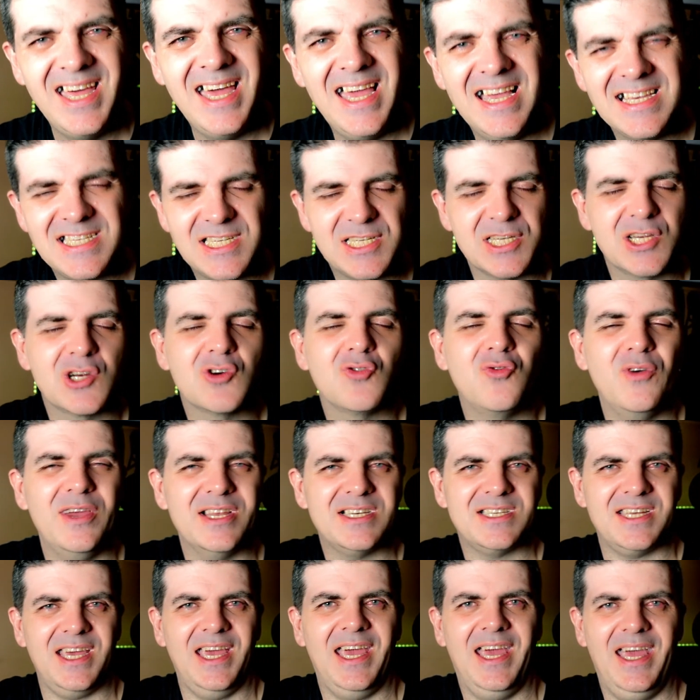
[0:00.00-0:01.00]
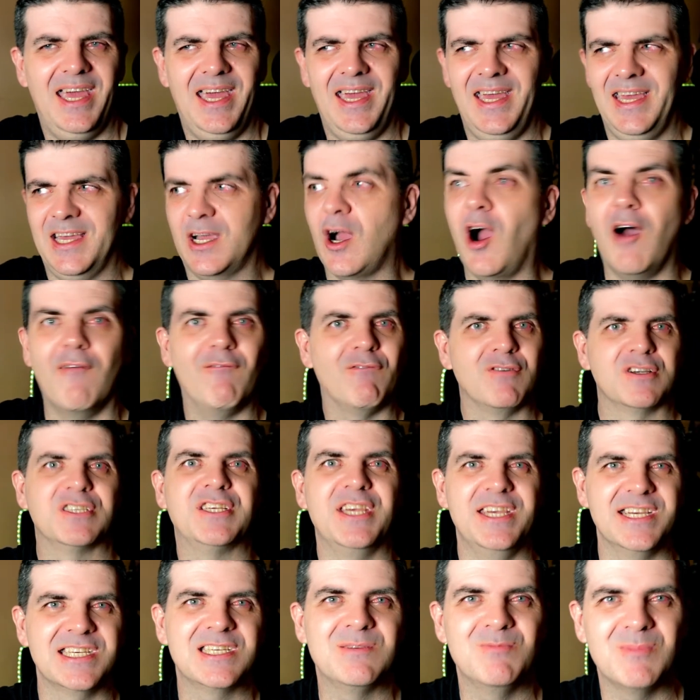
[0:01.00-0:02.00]
is to create a
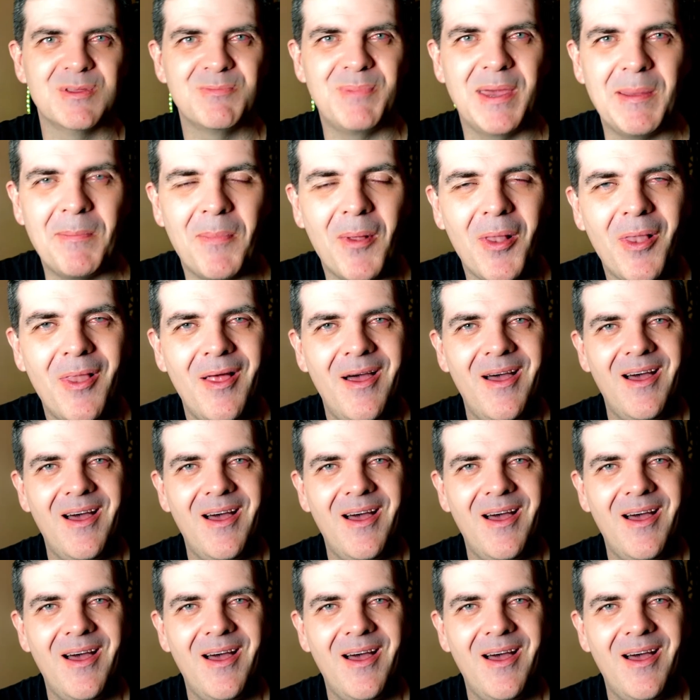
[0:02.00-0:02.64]
conversation with people